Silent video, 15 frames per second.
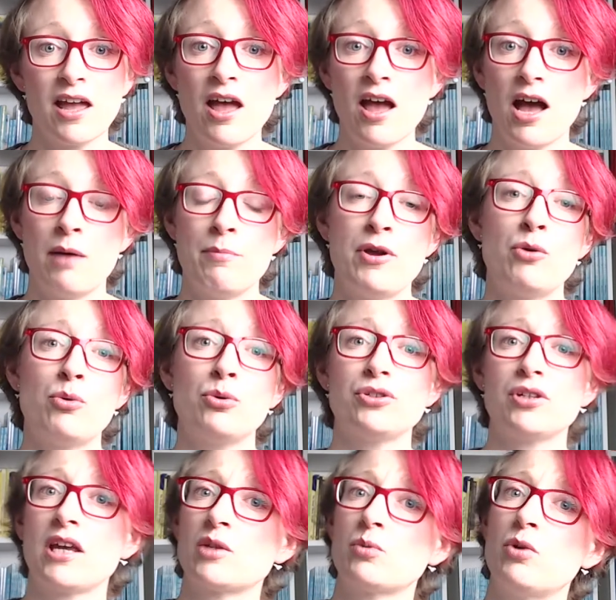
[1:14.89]
Um, it also
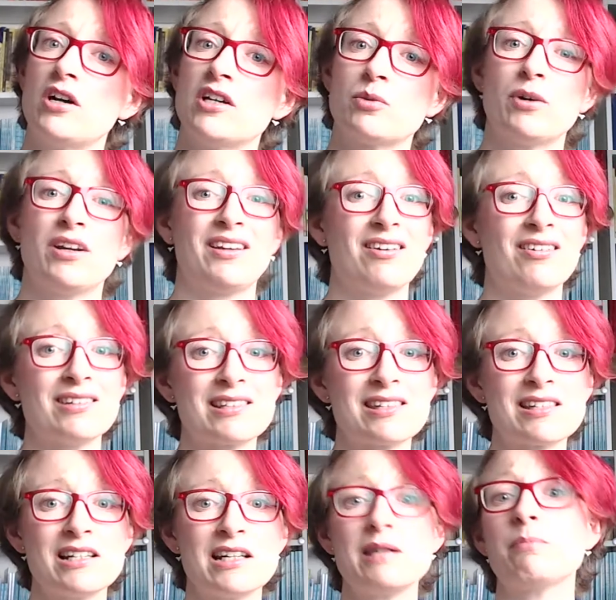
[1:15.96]
gets worse when I can't
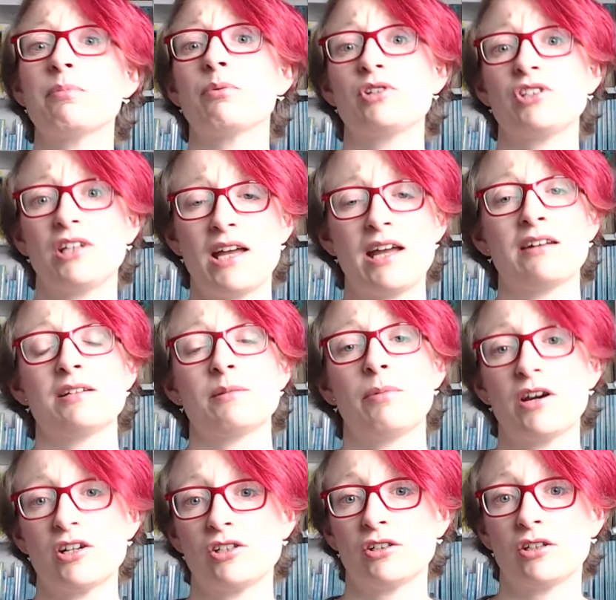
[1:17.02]
sleep, which again,
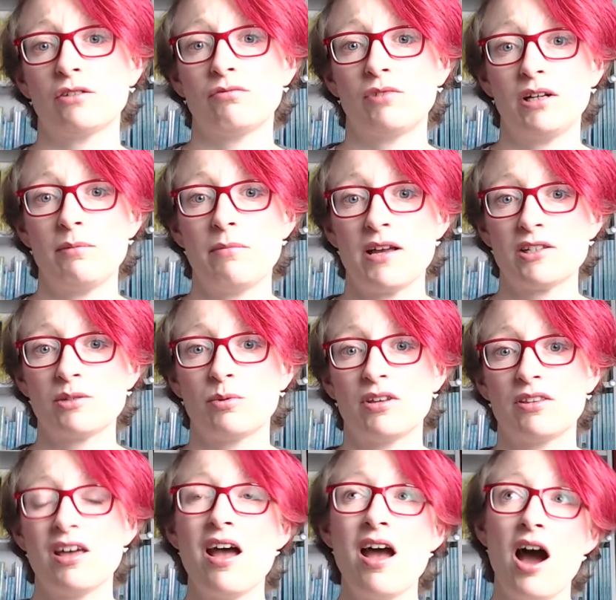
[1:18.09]
depression can really mess with.
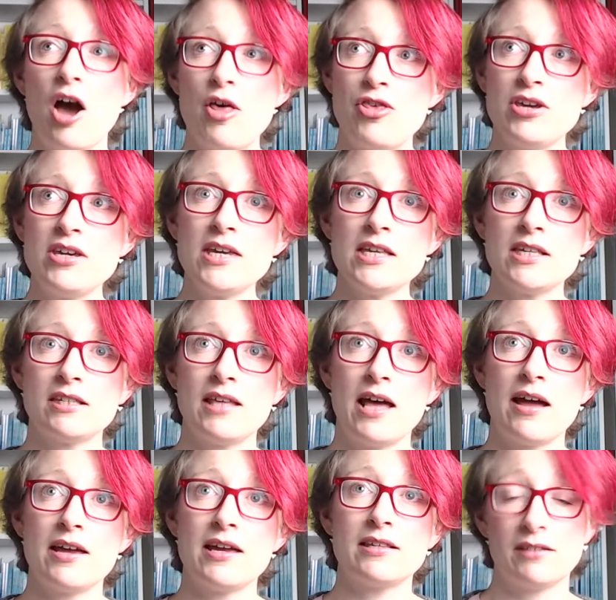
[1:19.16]
I think it's that
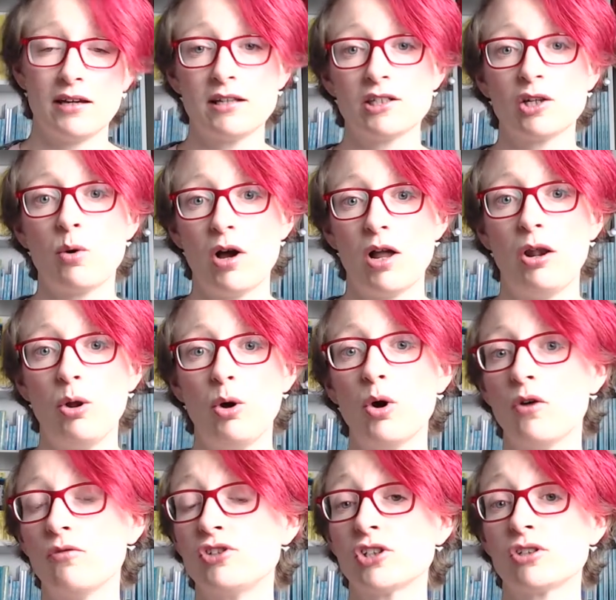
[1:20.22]
it takes quite a lot
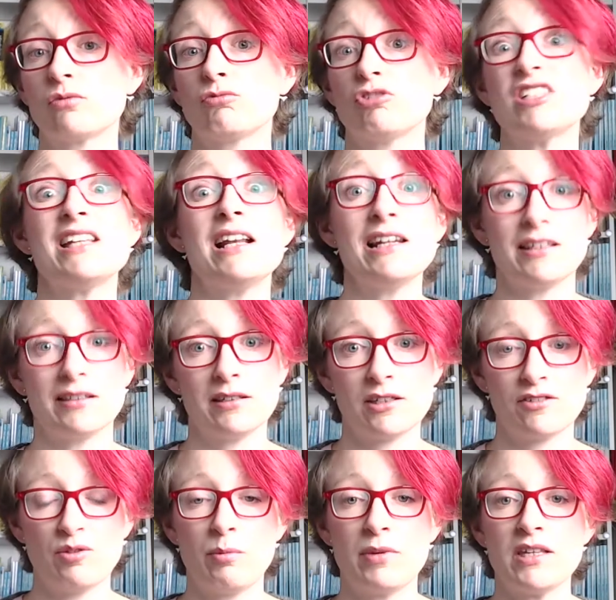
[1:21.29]
of just resilience
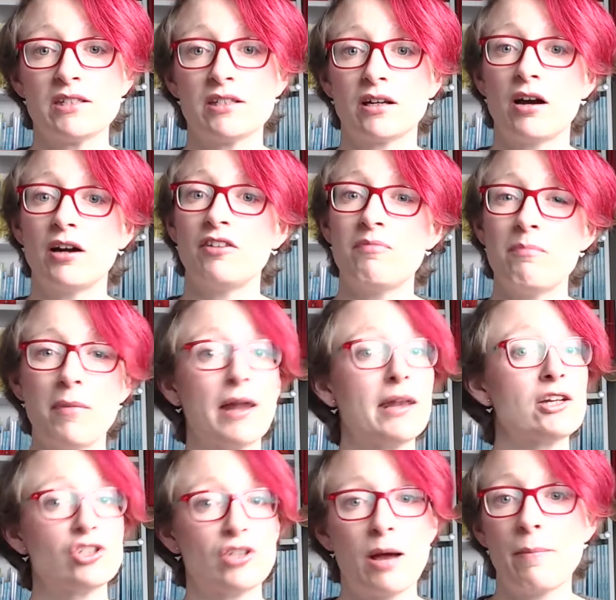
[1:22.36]
for me to kind of
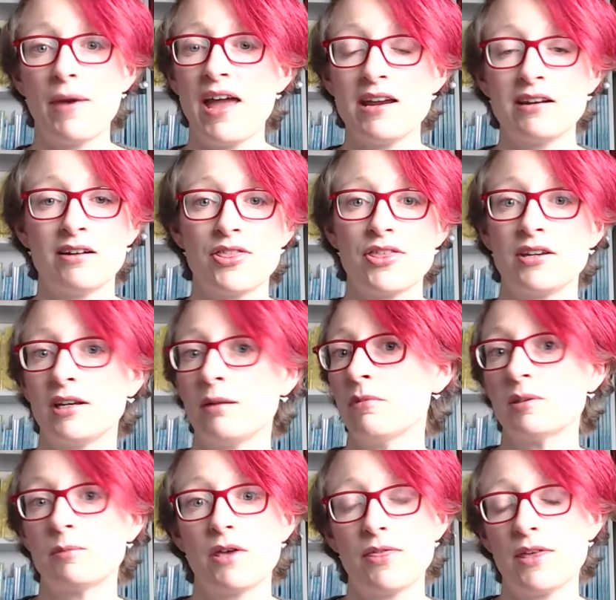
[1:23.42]
manage that pain. I think it must
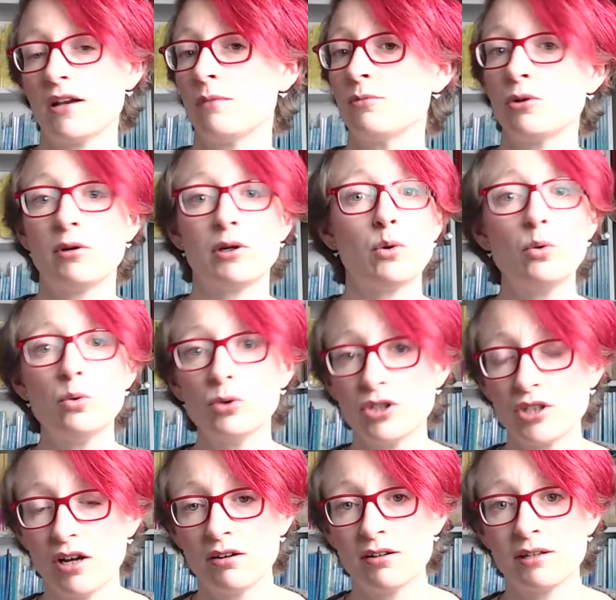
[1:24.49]
be a thing I'm doing all the
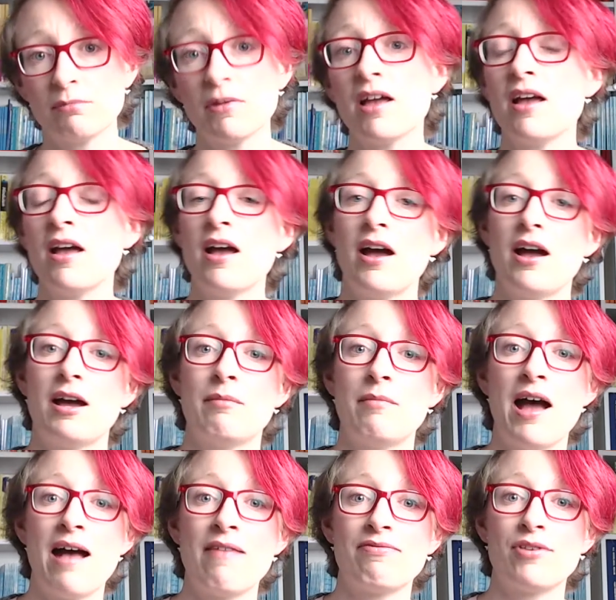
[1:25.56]
time, um,
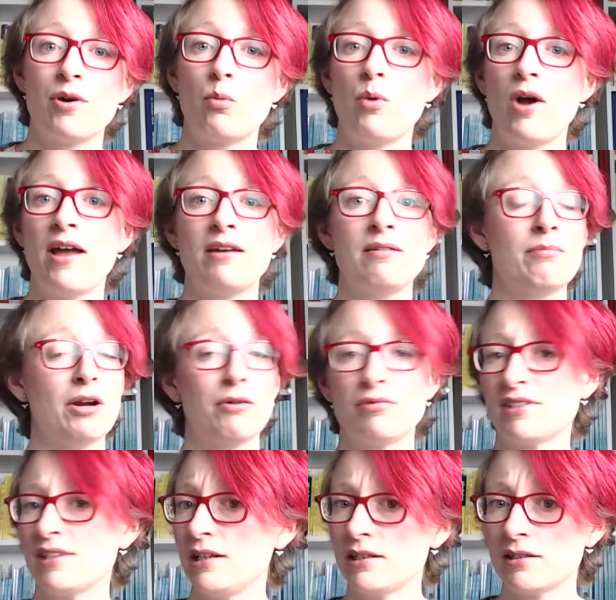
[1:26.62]
and that when my
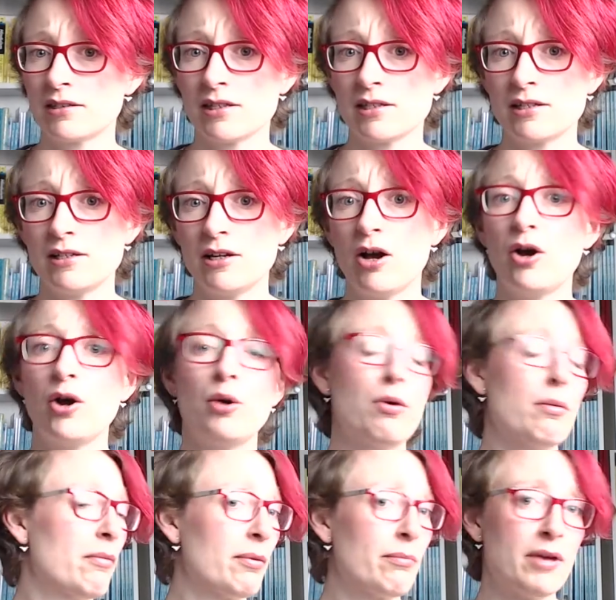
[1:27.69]
resilience is low, when
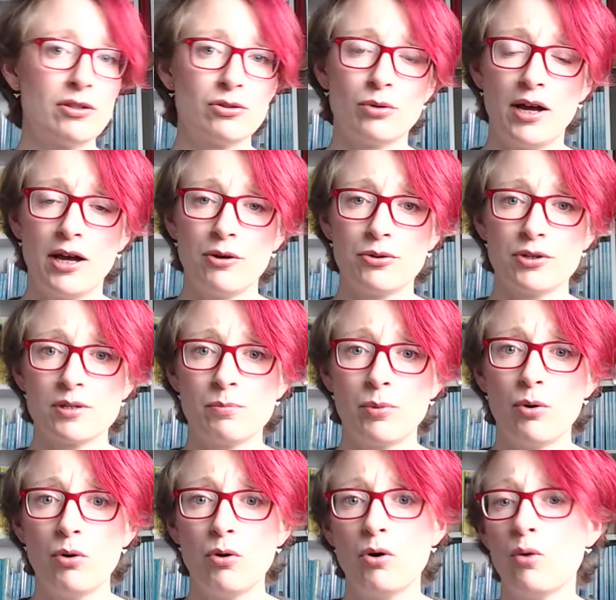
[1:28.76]
my mental health is
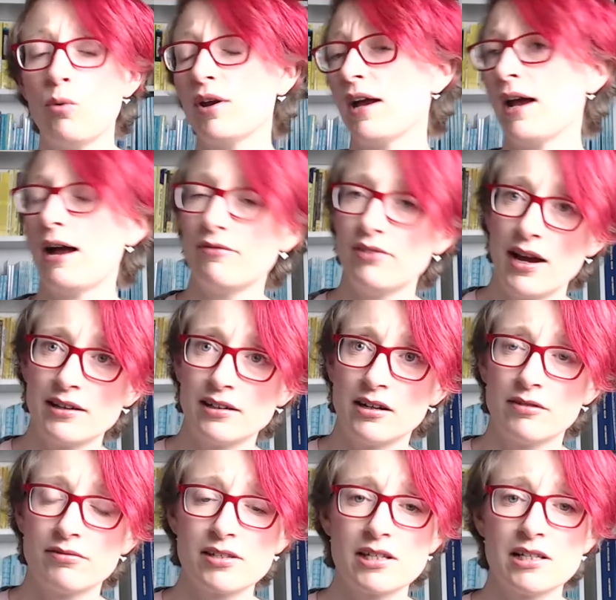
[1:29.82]
poor, when I haven't had enough
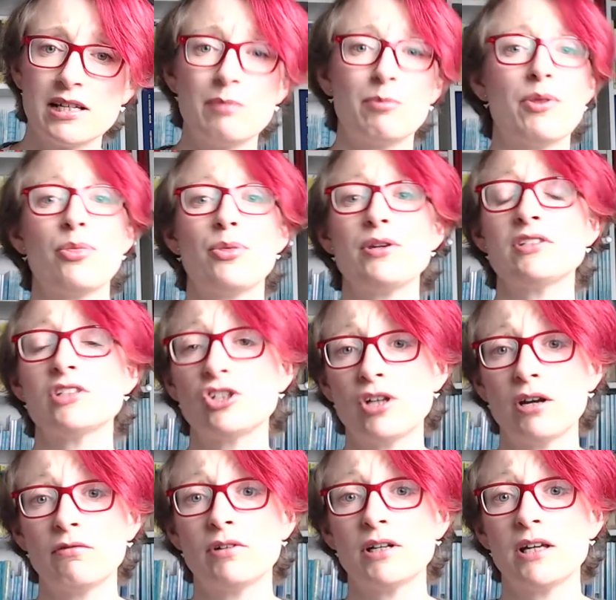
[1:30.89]
sleep, when things are
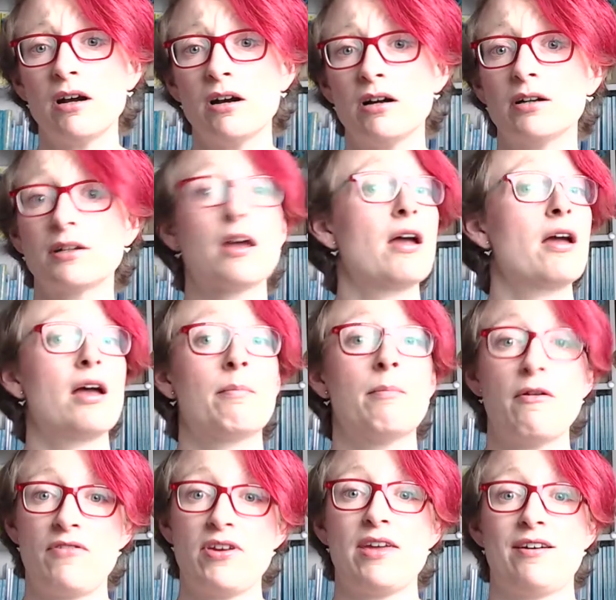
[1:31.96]
generally hard, my
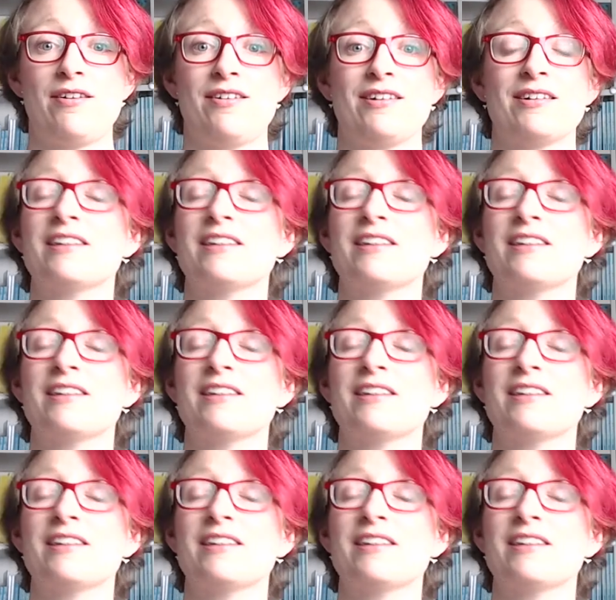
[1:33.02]
feet hurt.